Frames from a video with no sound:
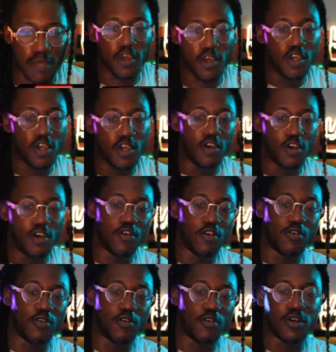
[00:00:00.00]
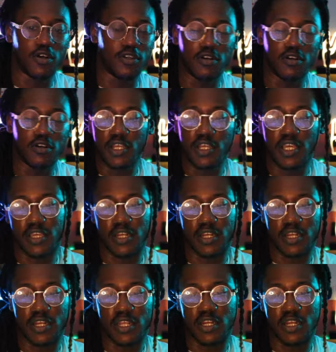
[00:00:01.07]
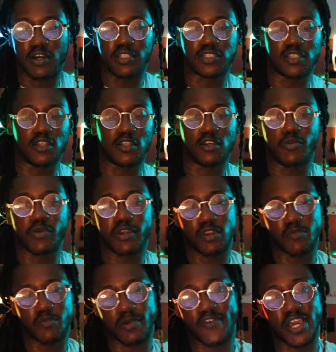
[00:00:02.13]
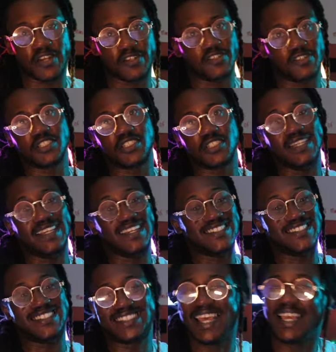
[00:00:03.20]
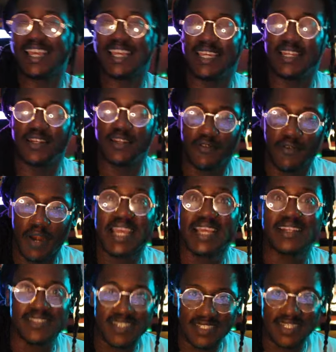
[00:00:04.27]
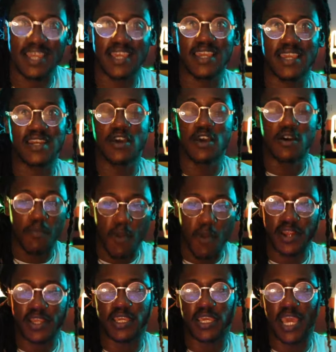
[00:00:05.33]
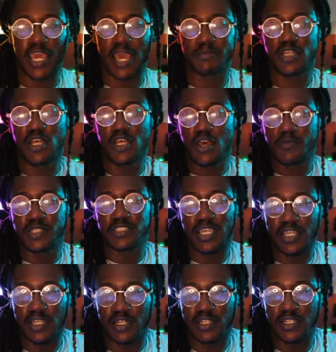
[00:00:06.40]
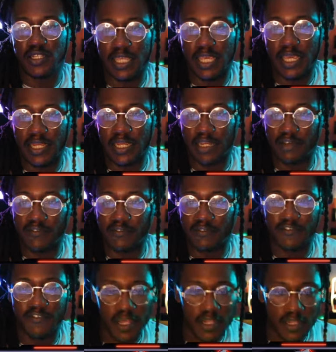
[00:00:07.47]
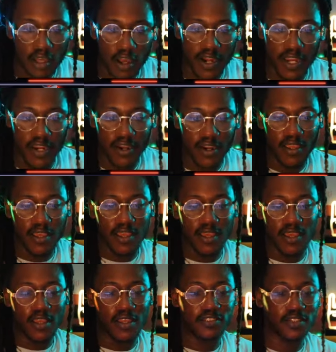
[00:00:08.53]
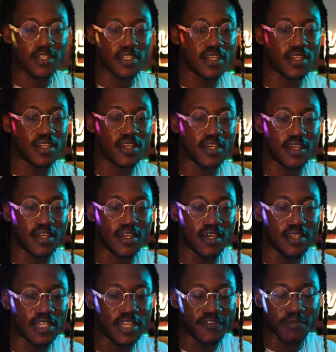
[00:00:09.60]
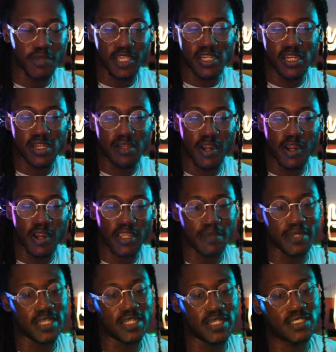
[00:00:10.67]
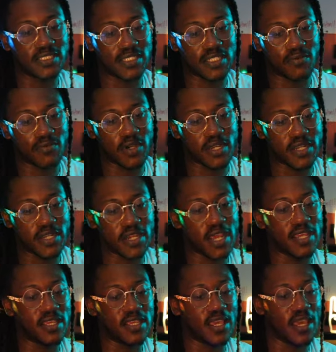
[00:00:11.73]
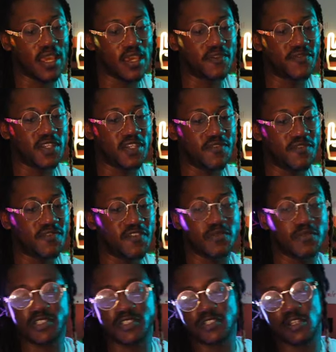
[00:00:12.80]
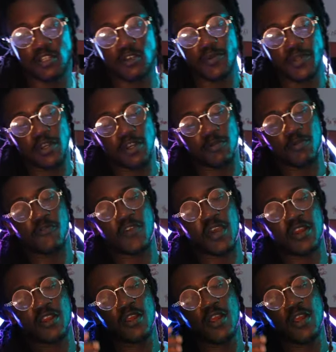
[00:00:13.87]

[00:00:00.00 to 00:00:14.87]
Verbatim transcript: or you or, you know and, and and all these other liquidity providers, you can see insane, right? Insane market caps. But taking a look at uh, Velar here it's only a, a $11 million market cap. It is a 190 FDV, but it's a liquidity provider.